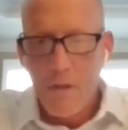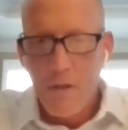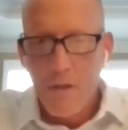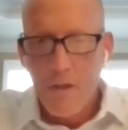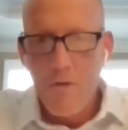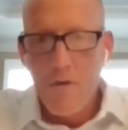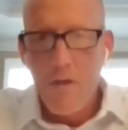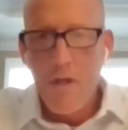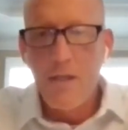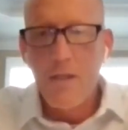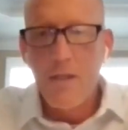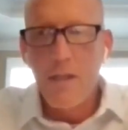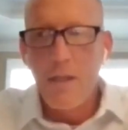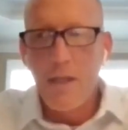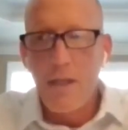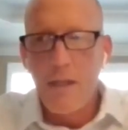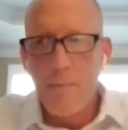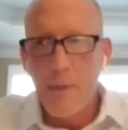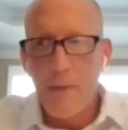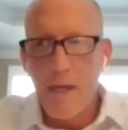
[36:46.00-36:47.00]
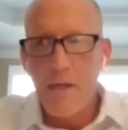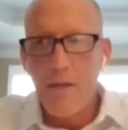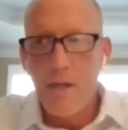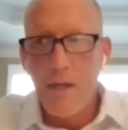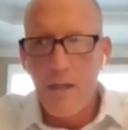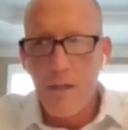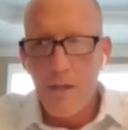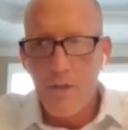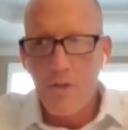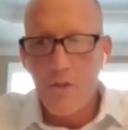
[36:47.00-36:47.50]
You need
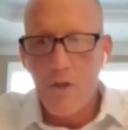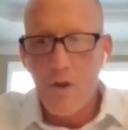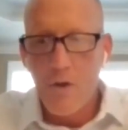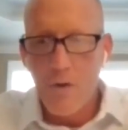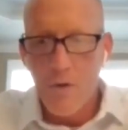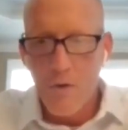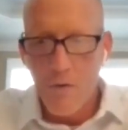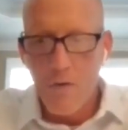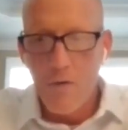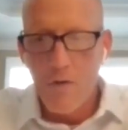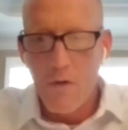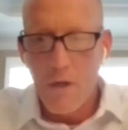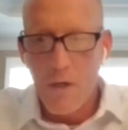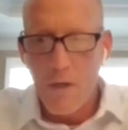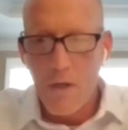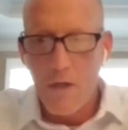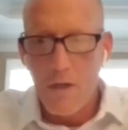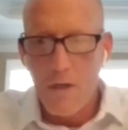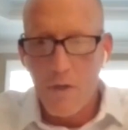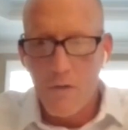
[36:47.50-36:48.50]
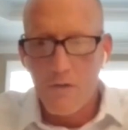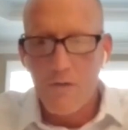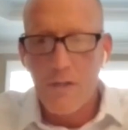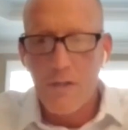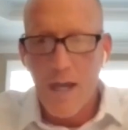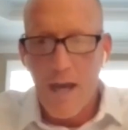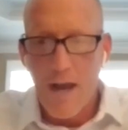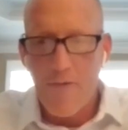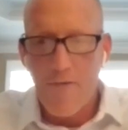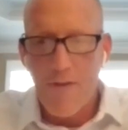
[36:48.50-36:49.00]
to show your
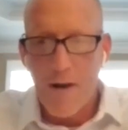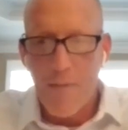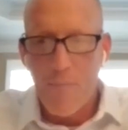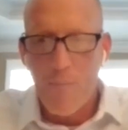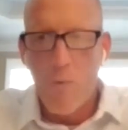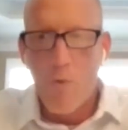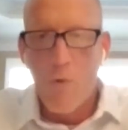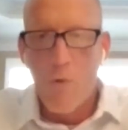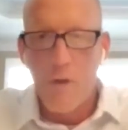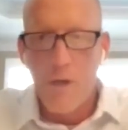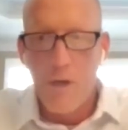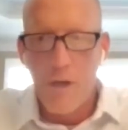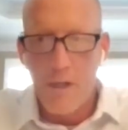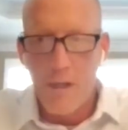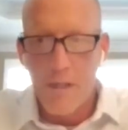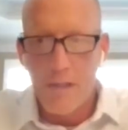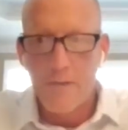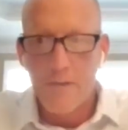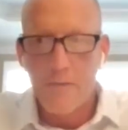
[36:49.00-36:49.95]
staff how important it is